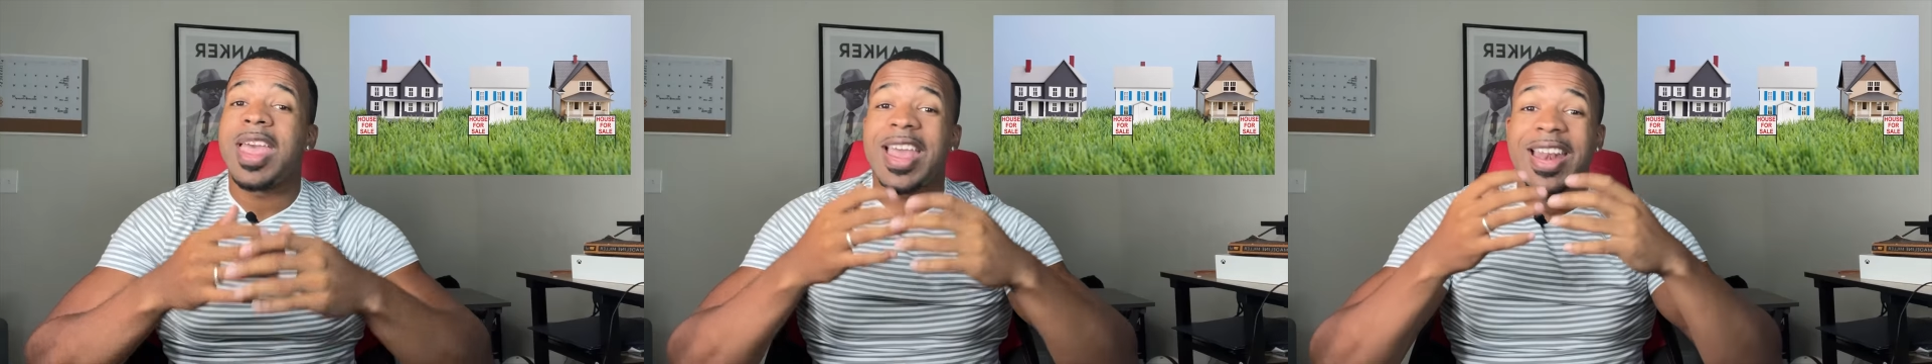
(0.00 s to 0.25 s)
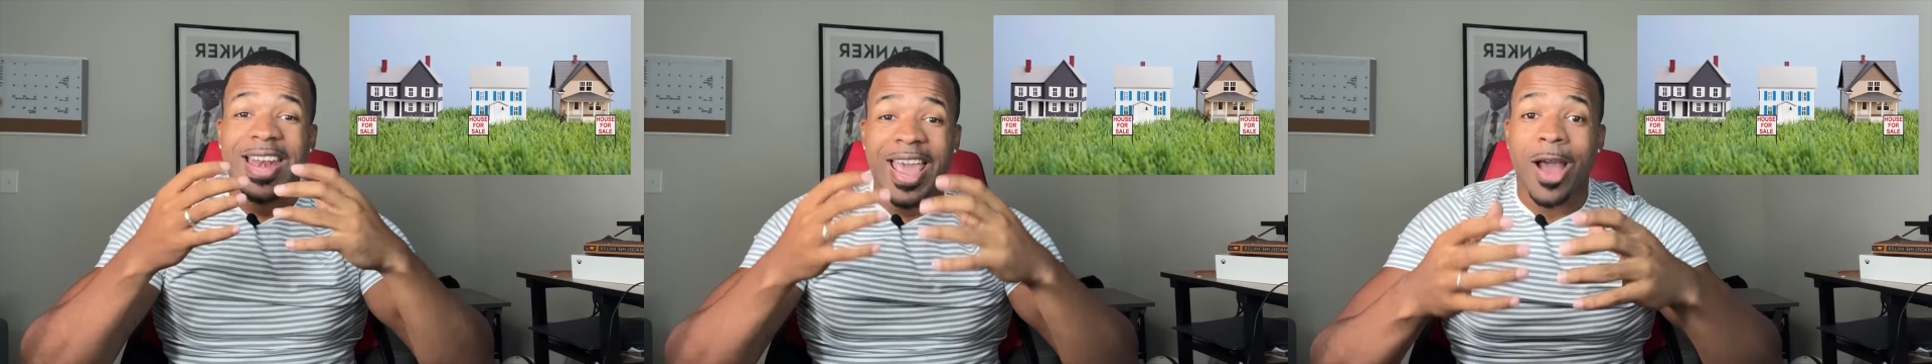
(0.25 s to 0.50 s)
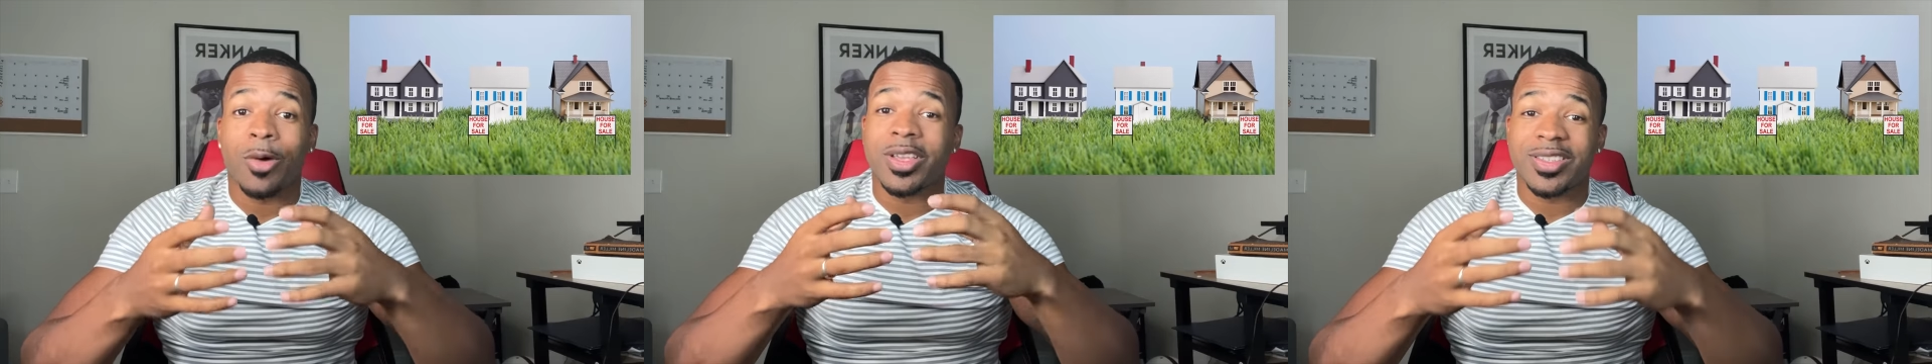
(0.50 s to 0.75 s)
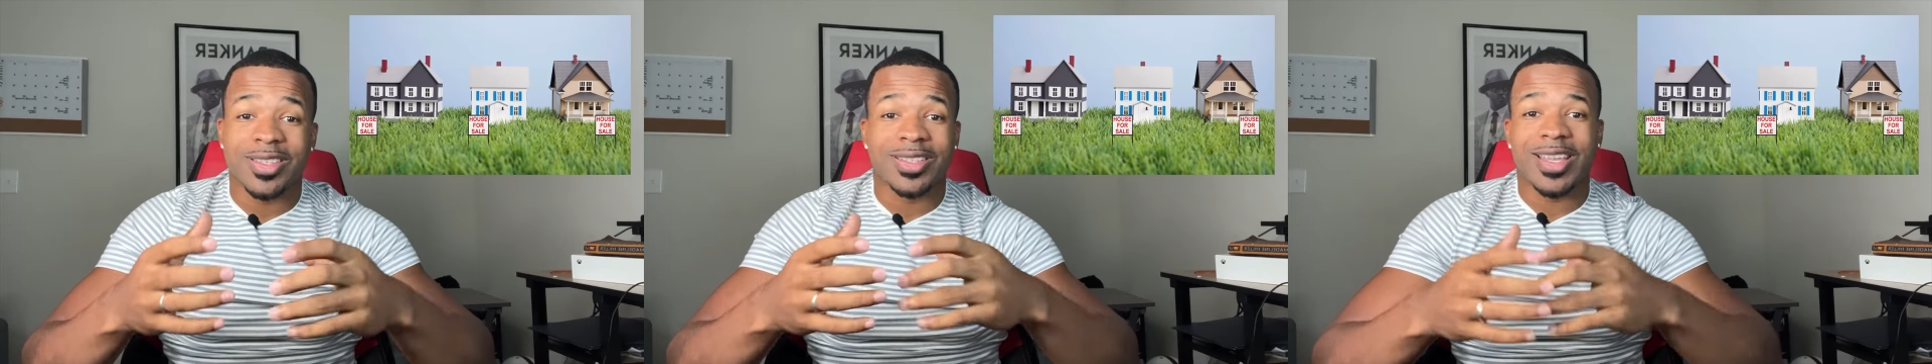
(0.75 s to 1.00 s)
now
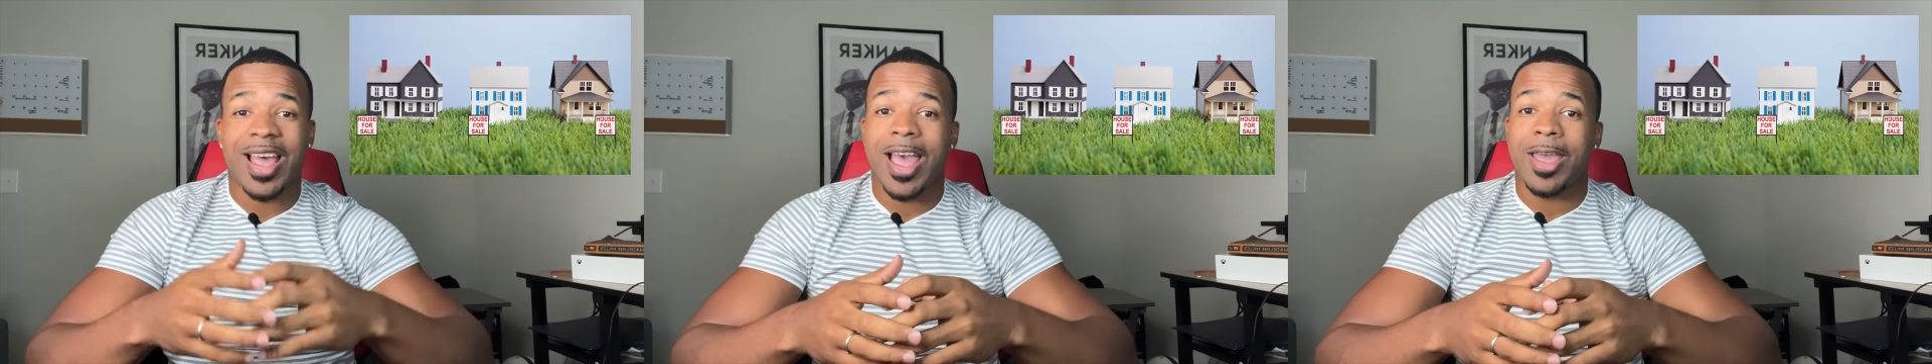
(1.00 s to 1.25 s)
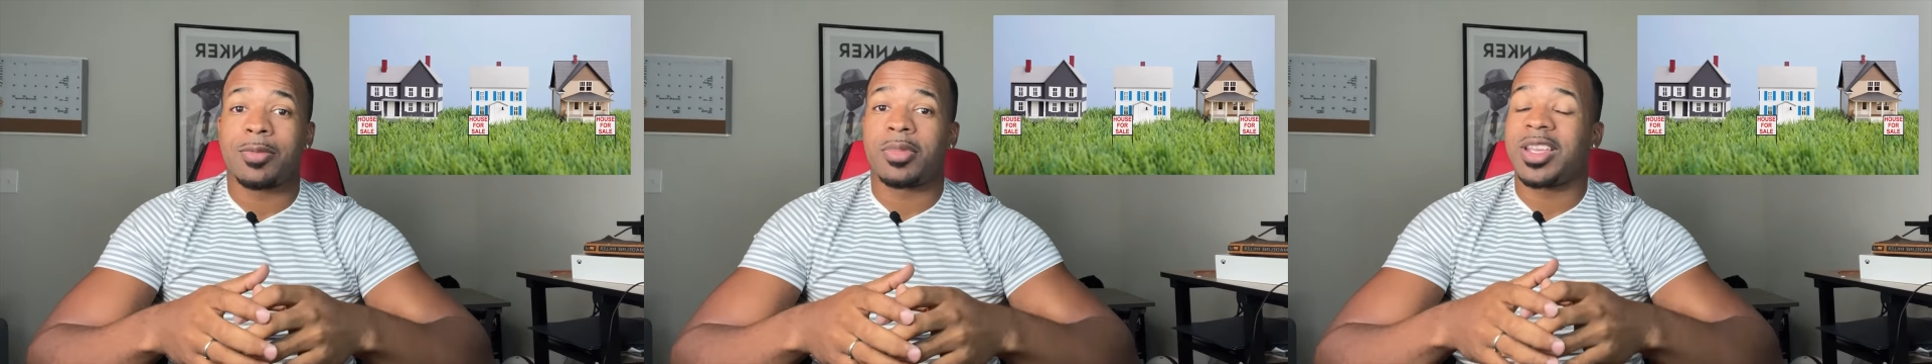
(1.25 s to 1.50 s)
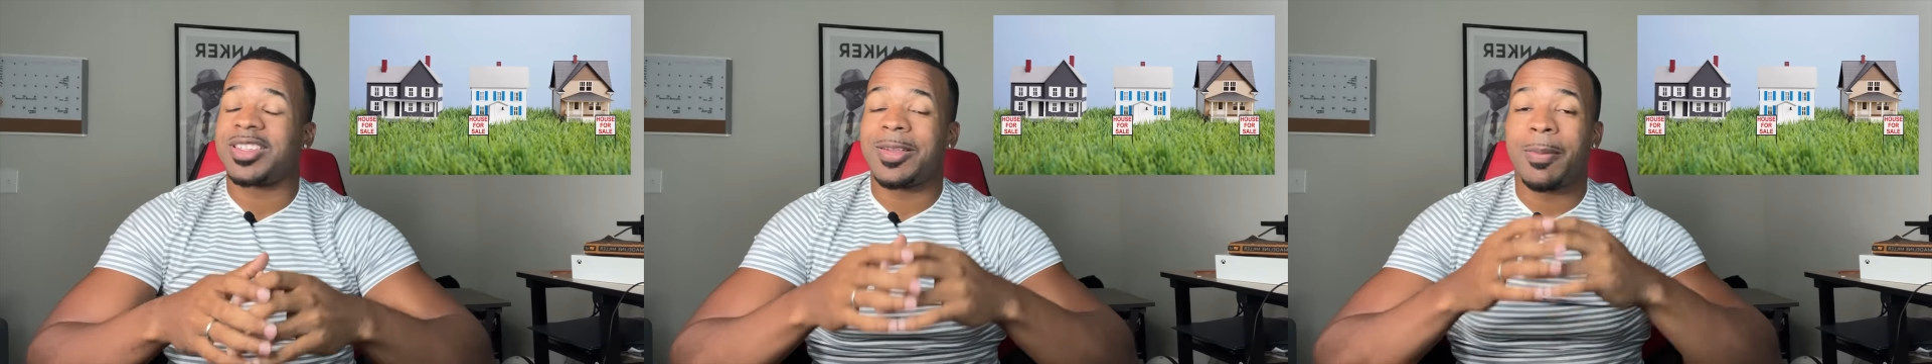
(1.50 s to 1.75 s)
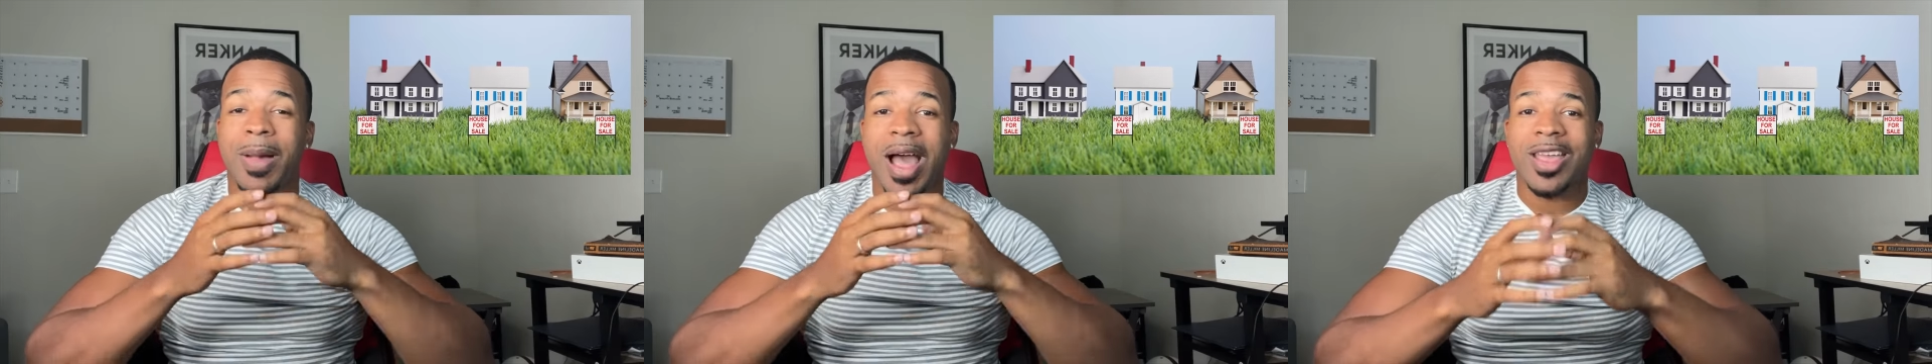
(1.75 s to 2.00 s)
is the time, because the
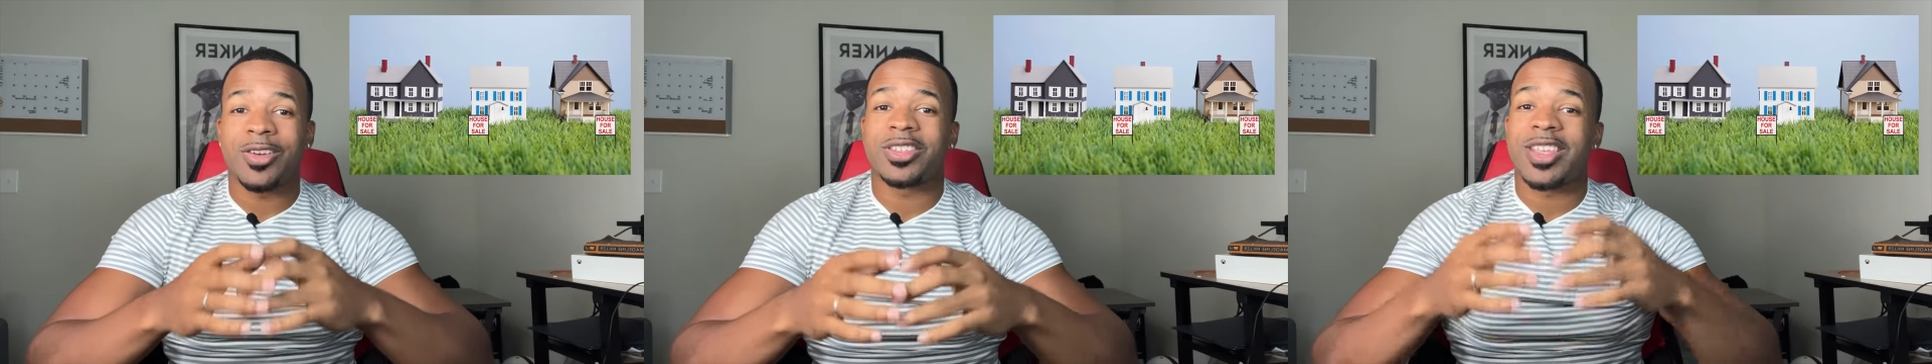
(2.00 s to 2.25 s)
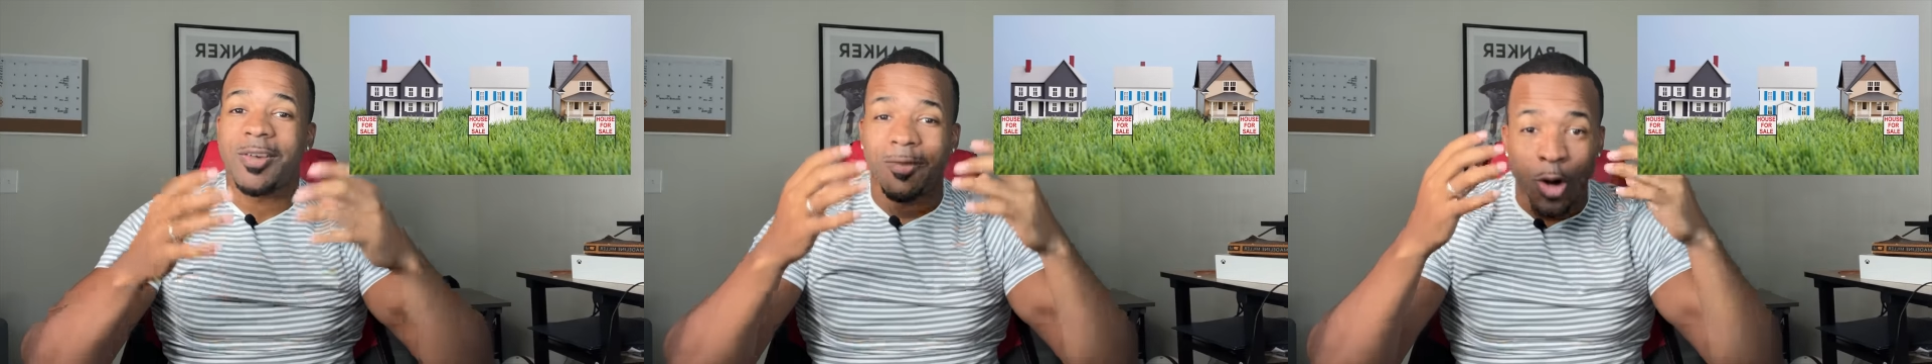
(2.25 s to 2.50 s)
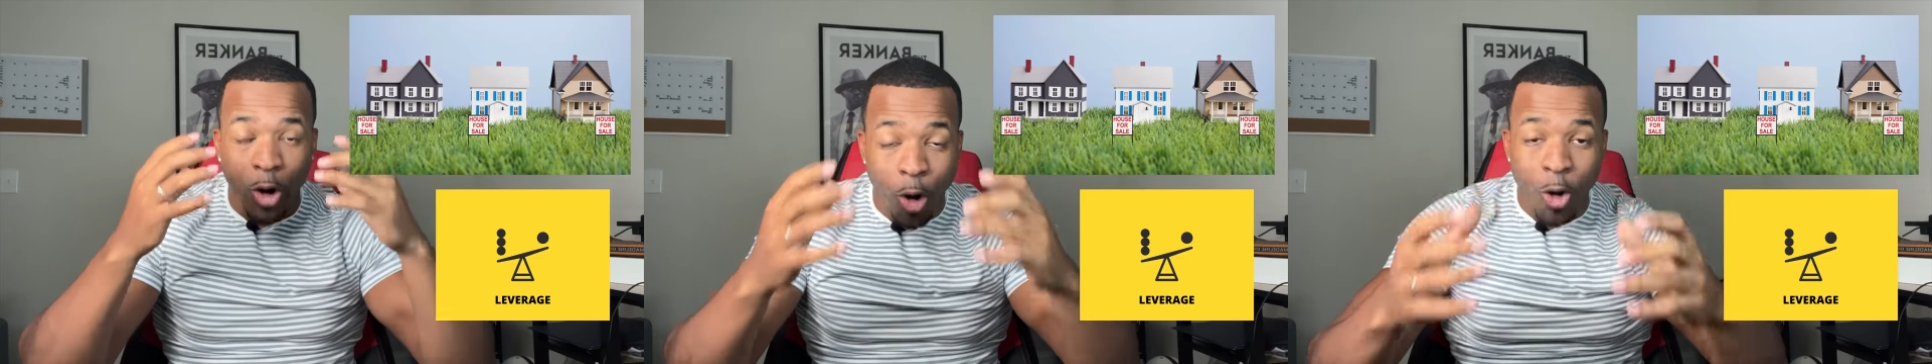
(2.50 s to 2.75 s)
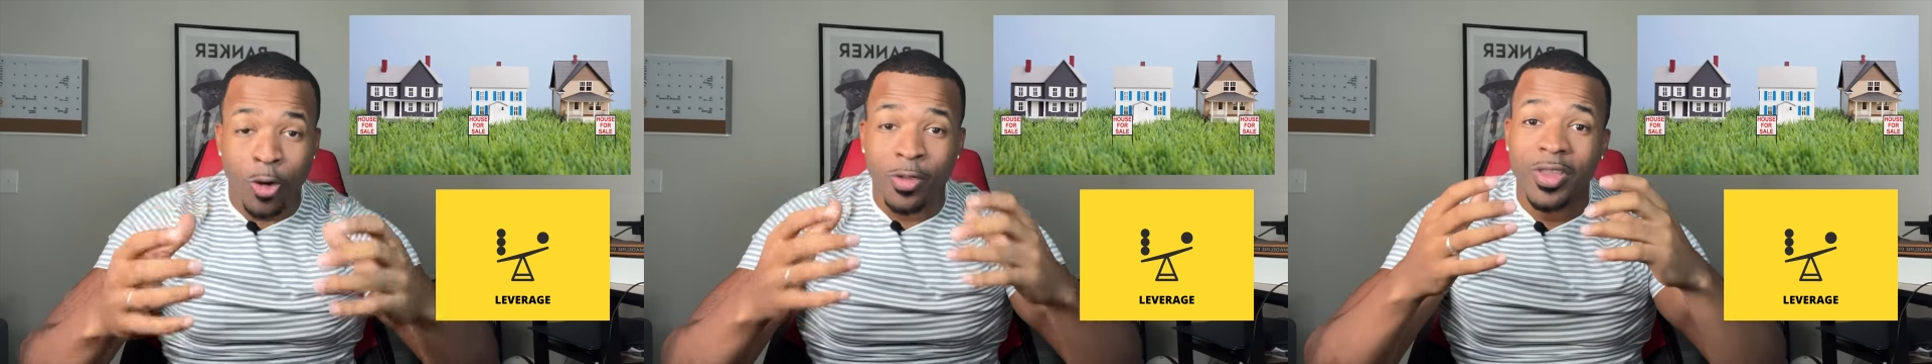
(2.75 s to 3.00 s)
buyers have
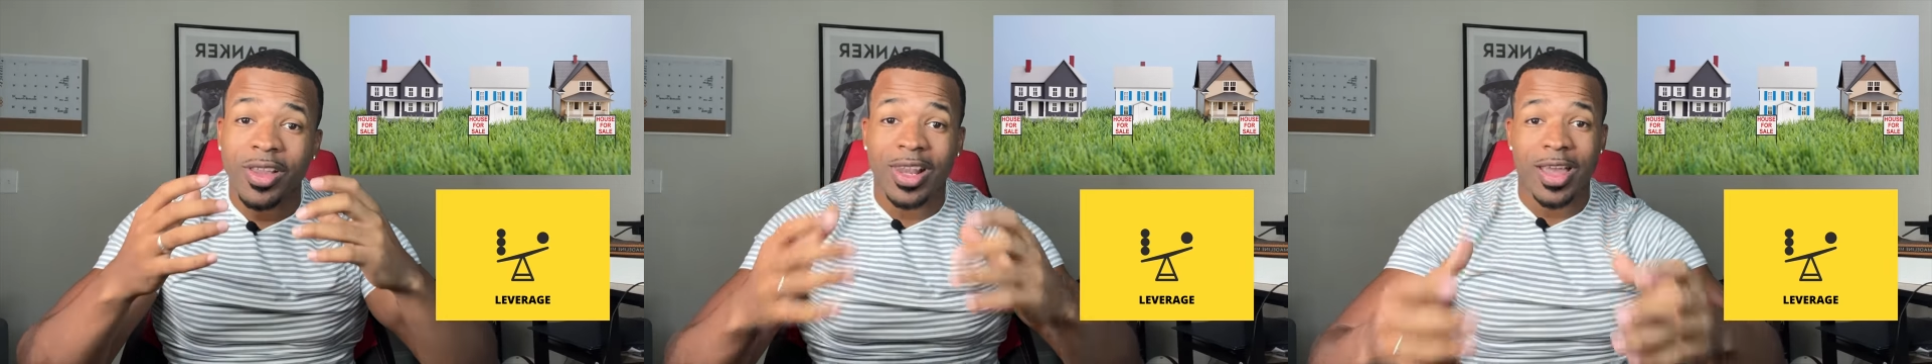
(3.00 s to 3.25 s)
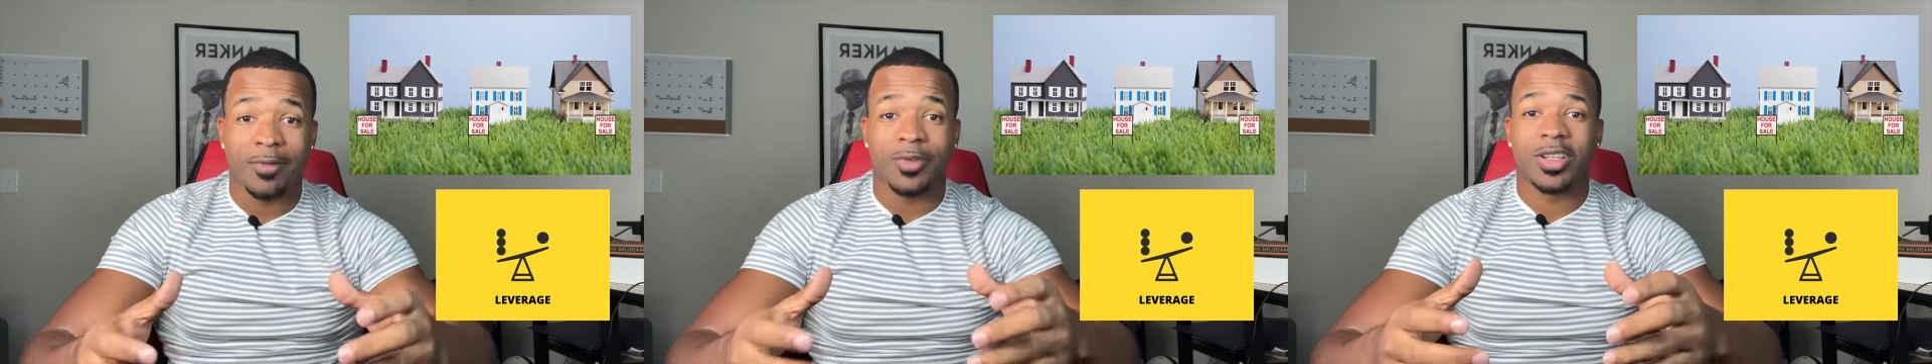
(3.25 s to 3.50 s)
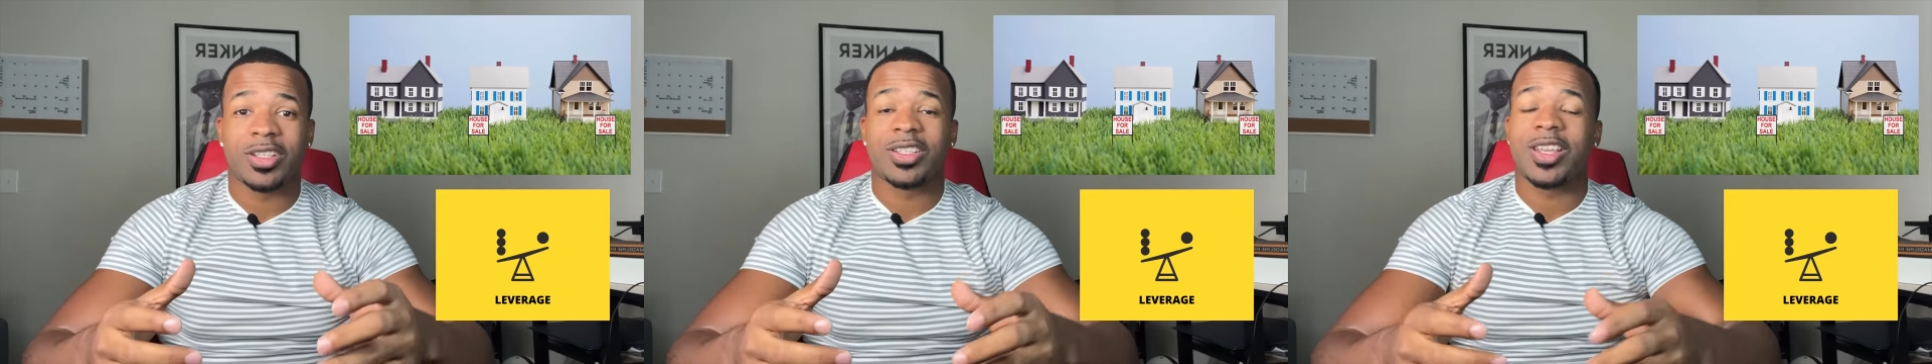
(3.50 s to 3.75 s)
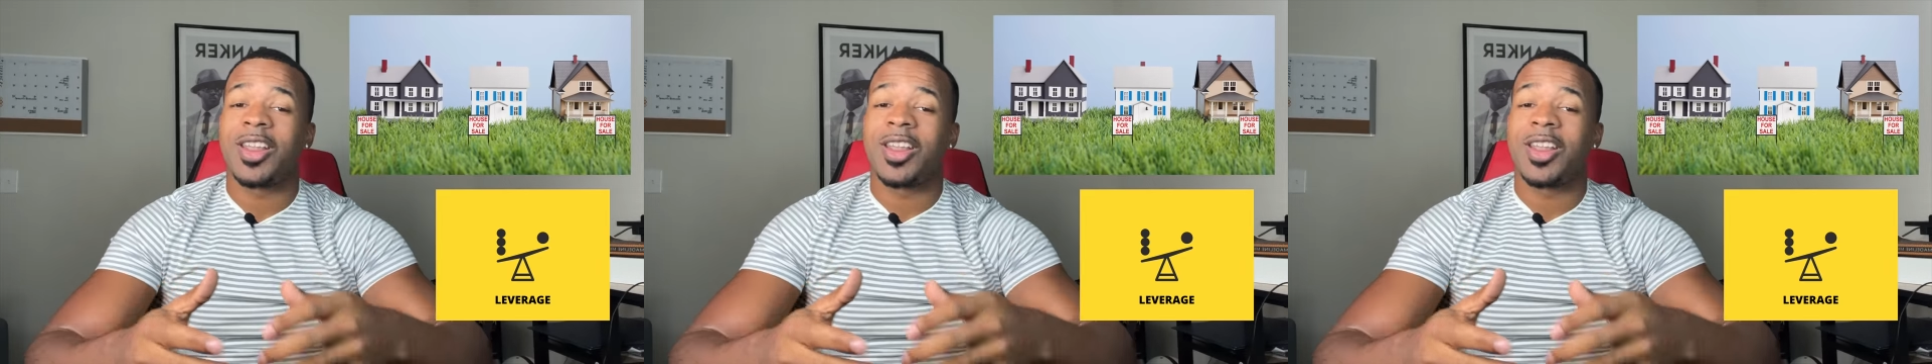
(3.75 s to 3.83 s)
all the leverage.